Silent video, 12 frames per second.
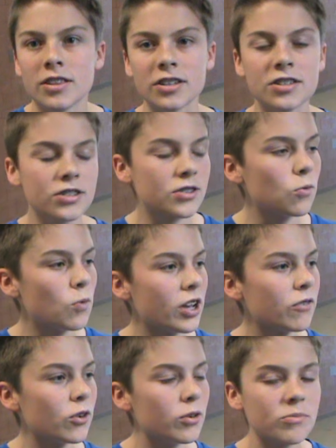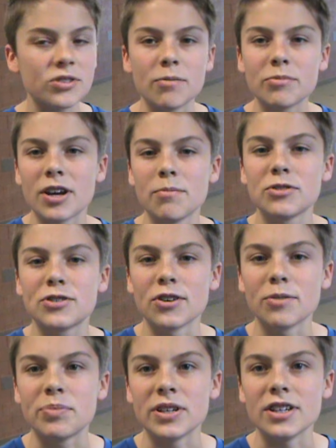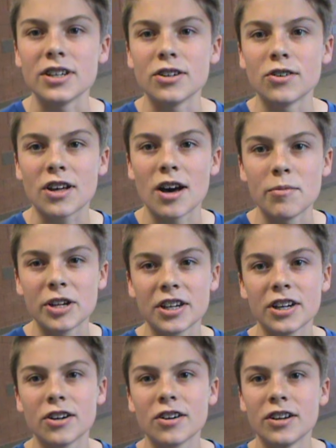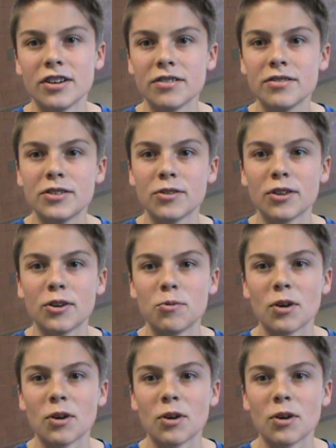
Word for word: This is the weight room. Sometimes during camp, you will come in here and do a little